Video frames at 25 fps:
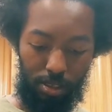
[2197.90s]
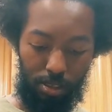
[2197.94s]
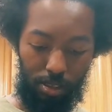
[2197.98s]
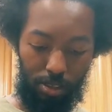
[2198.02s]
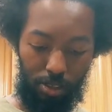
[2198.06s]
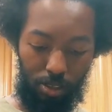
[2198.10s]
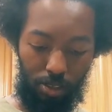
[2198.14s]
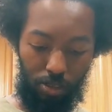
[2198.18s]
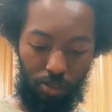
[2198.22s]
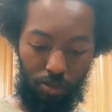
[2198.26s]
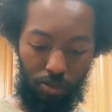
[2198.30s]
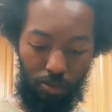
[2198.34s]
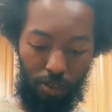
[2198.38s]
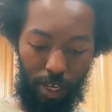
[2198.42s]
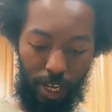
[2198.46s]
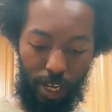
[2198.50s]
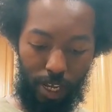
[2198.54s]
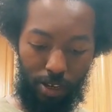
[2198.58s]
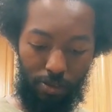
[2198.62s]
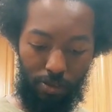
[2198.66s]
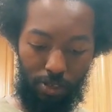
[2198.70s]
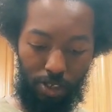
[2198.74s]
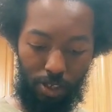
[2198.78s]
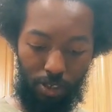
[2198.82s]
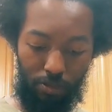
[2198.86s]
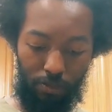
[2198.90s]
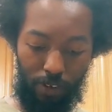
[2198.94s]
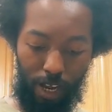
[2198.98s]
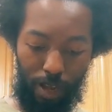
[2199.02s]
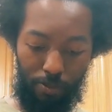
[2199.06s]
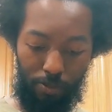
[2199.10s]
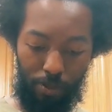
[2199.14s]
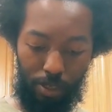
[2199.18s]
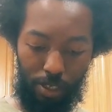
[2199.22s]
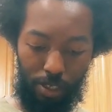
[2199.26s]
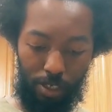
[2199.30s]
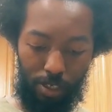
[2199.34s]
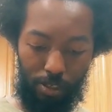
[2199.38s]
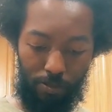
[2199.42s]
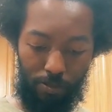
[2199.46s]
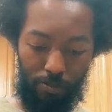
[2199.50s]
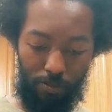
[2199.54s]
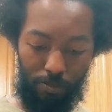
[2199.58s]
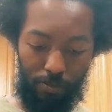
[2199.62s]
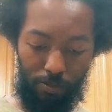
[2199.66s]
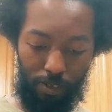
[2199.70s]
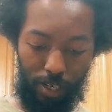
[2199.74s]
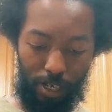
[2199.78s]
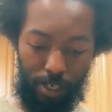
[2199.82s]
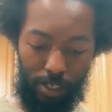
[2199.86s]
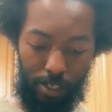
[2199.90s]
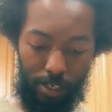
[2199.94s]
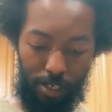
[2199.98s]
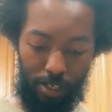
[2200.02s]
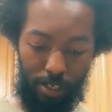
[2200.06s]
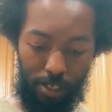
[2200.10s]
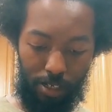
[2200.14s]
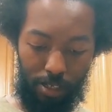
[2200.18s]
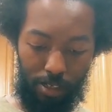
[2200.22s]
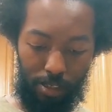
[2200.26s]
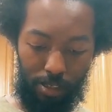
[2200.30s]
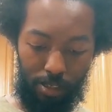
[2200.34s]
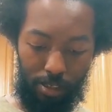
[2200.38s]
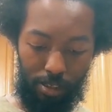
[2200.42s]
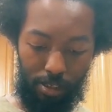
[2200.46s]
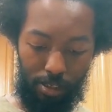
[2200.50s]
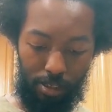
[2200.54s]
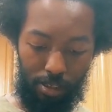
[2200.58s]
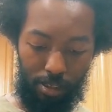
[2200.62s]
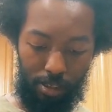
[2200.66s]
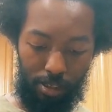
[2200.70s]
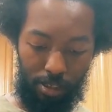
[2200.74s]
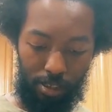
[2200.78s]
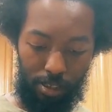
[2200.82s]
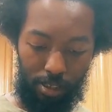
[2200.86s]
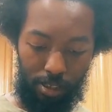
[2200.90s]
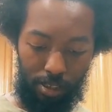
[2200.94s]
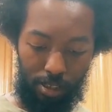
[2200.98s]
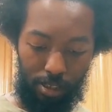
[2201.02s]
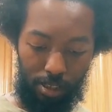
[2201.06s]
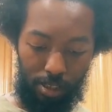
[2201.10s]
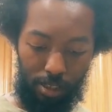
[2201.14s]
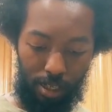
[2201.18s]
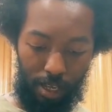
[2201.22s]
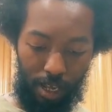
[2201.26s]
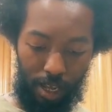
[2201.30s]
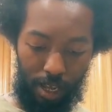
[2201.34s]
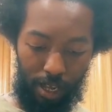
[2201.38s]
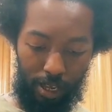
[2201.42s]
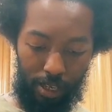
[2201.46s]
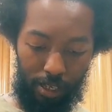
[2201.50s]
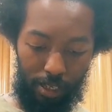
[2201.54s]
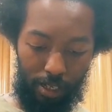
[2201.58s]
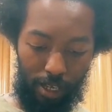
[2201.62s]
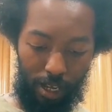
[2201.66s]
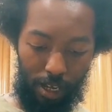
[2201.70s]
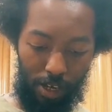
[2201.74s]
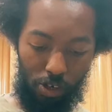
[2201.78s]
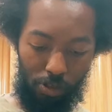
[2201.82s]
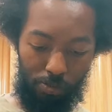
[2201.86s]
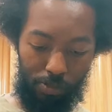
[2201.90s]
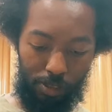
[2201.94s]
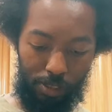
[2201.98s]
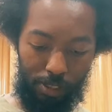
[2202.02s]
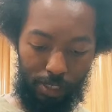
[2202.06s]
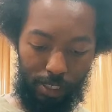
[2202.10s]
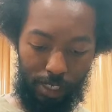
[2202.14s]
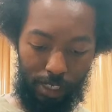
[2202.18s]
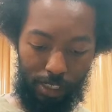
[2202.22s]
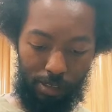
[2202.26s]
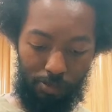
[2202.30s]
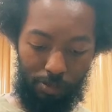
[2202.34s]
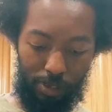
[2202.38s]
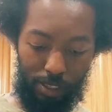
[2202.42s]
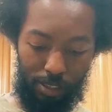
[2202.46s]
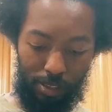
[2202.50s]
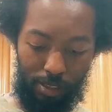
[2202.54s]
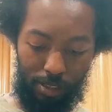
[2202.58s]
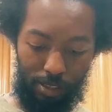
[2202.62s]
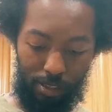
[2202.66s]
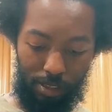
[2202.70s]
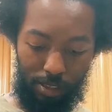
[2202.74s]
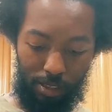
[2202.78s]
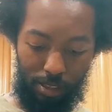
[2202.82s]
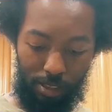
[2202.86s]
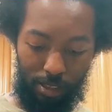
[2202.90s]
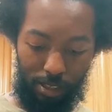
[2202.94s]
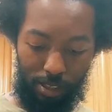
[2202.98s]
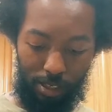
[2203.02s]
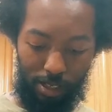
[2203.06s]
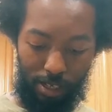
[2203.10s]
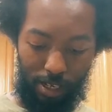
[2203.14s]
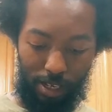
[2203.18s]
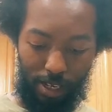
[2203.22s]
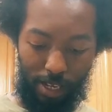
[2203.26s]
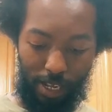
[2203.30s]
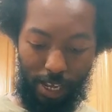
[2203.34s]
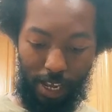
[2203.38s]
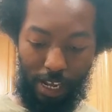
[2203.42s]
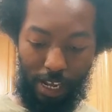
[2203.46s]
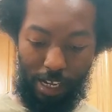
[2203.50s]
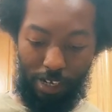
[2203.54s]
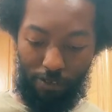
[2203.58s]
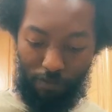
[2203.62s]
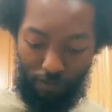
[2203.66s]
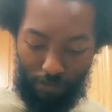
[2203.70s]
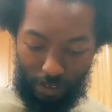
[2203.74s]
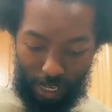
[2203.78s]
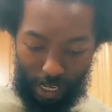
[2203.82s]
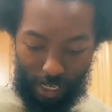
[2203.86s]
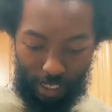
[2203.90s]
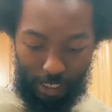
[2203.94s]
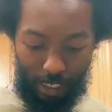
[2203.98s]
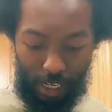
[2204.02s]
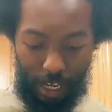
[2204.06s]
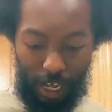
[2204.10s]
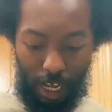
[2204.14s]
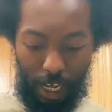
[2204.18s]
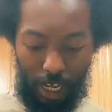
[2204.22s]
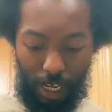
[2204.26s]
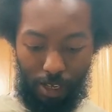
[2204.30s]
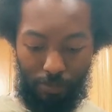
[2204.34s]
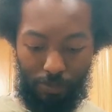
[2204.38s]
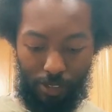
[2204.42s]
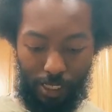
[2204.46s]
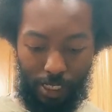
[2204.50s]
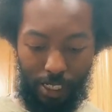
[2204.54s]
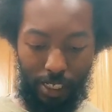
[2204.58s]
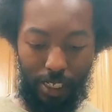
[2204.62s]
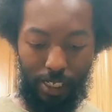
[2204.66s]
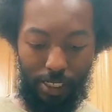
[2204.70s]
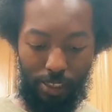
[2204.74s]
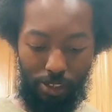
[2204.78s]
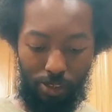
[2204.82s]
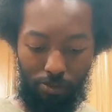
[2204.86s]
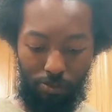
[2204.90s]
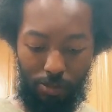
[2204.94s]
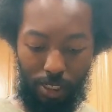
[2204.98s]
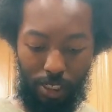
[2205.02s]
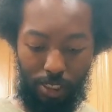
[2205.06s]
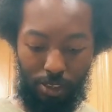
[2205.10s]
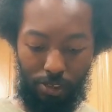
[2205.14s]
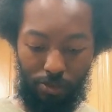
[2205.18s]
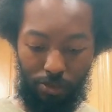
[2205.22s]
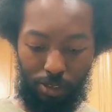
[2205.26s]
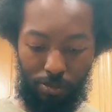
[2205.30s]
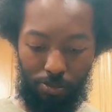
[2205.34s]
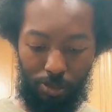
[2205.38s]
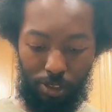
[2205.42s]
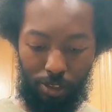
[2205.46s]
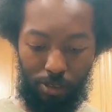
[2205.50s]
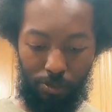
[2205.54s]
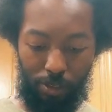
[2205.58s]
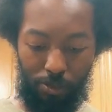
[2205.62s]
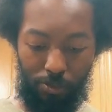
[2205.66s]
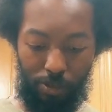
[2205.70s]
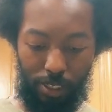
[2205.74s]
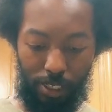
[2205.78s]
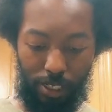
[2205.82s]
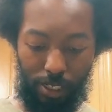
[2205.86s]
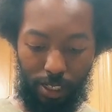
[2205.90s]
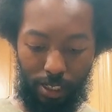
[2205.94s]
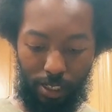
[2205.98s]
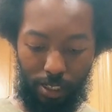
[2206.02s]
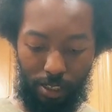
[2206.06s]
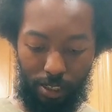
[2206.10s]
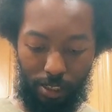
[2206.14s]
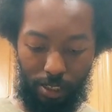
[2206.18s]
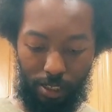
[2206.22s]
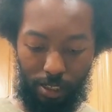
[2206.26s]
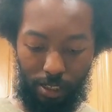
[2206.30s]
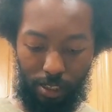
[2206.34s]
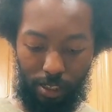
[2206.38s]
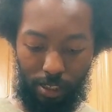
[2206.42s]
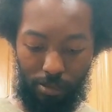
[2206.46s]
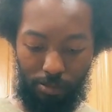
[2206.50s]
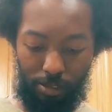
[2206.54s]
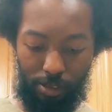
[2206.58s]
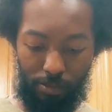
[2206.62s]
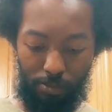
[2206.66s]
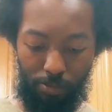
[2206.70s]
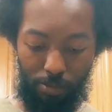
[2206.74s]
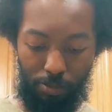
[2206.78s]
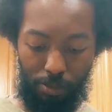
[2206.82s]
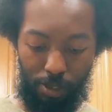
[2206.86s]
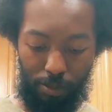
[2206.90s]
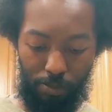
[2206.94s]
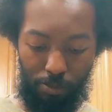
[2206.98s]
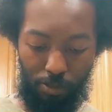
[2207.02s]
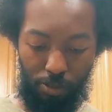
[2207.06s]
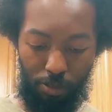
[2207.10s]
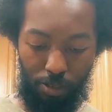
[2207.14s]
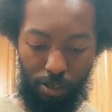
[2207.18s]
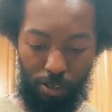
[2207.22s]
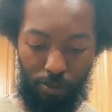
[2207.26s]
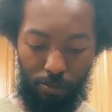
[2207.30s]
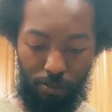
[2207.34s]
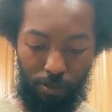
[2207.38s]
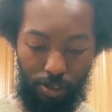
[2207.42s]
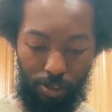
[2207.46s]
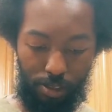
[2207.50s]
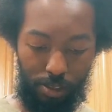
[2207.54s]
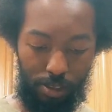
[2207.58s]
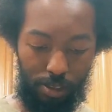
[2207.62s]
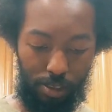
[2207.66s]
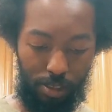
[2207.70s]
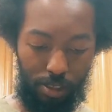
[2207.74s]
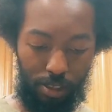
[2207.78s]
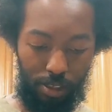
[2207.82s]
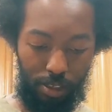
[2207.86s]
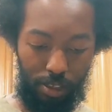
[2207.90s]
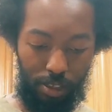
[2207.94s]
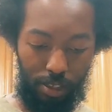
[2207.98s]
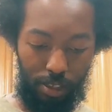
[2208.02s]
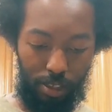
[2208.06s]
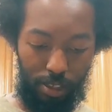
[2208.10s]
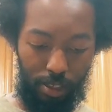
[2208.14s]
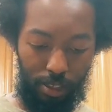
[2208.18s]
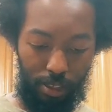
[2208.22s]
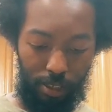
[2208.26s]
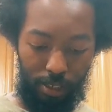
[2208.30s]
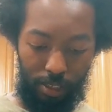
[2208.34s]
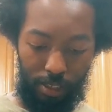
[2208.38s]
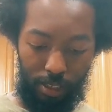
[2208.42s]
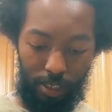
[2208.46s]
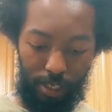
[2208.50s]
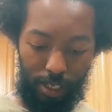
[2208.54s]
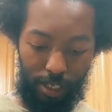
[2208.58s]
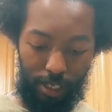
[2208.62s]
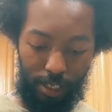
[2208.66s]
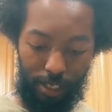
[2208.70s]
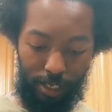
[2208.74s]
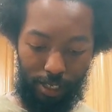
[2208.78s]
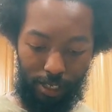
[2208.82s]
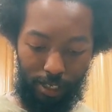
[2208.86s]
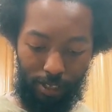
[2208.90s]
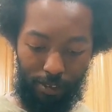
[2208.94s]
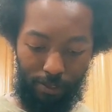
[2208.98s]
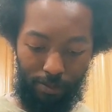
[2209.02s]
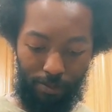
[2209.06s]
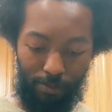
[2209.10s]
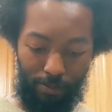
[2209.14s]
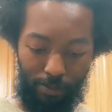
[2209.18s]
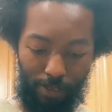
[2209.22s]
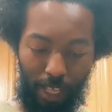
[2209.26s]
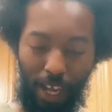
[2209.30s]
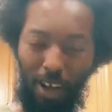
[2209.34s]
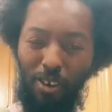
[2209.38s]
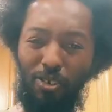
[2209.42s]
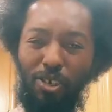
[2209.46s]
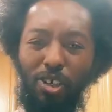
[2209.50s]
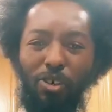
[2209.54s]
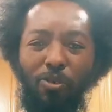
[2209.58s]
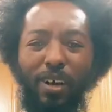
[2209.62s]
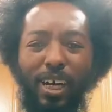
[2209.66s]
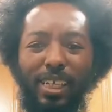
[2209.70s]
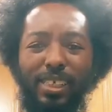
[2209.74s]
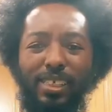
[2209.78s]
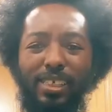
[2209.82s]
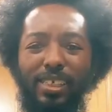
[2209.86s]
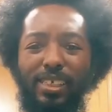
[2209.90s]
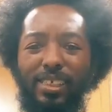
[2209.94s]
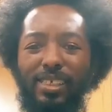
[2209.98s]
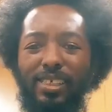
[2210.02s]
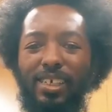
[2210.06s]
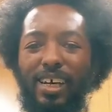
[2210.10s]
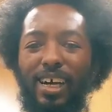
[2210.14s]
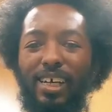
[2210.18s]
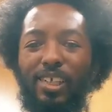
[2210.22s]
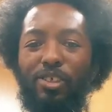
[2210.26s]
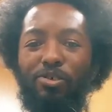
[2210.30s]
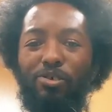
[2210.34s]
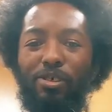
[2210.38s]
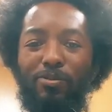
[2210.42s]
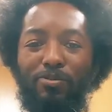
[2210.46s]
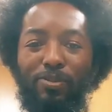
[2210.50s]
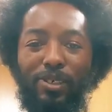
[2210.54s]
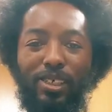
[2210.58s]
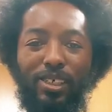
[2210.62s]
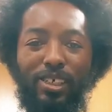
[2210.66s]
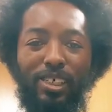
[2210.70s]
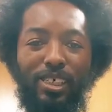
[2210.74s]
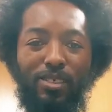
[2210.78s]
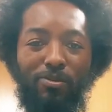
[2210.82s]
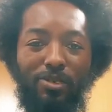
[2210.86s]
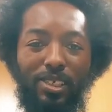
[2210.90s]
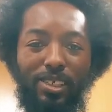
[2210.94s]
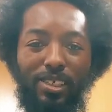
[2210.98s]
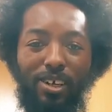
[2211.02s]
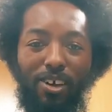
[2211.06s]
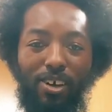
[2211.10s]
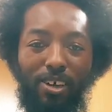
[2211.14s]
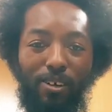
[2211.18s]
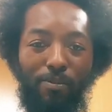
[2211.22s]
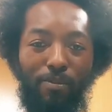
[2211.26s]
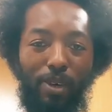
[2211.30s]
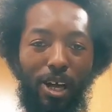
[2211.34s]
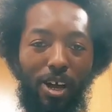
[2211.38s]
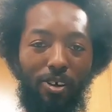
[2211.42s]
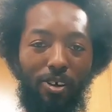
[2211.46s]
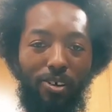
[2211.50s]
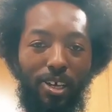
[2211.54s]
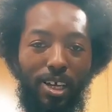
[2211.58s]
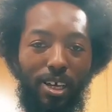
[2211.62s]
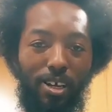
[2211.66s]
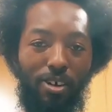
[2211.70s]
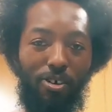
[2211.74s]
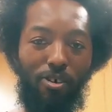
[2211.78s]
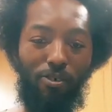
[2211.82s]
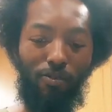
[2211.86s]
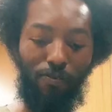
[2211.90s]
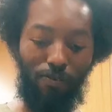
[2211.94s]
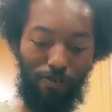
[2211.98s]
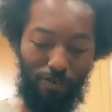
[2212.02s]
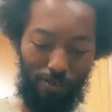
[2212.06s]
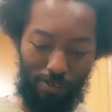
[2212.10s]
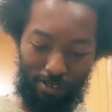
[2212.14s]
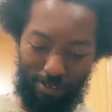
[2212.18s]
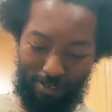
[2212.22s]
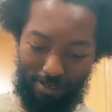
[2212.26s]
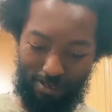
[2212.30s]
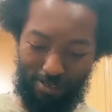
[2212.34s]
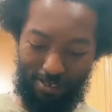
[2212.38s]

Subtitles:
So, hey, we're going to wrap it up right there. I hope this has been edifying live. Didn't hit too many scriptures, but we hit some important ones. And I don't know why TikTok tripping, because we talking about health.